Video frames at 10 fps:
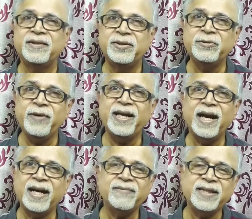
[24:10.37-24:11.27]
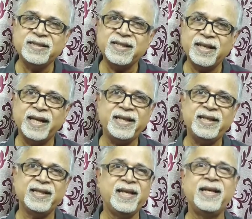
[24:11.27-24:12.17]
Do we have this
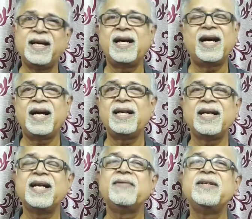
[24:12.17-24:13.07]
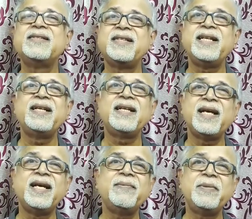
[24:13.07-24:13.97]
light in our heart and we still
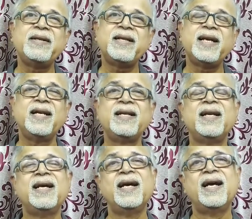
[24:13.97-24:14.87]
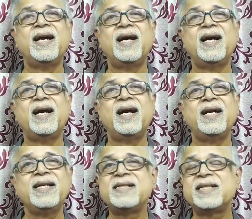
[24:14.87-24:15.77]
keep it
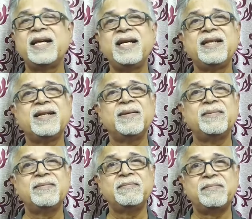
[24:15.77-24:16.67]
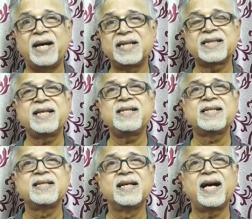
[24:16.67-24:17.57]
inside
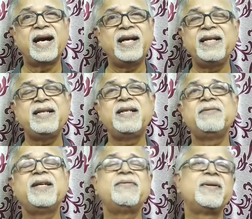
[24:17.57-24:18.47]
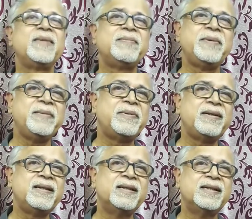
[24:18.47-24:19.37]
baskets? Hide it away from the
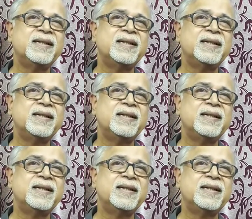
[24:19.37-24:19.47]
people?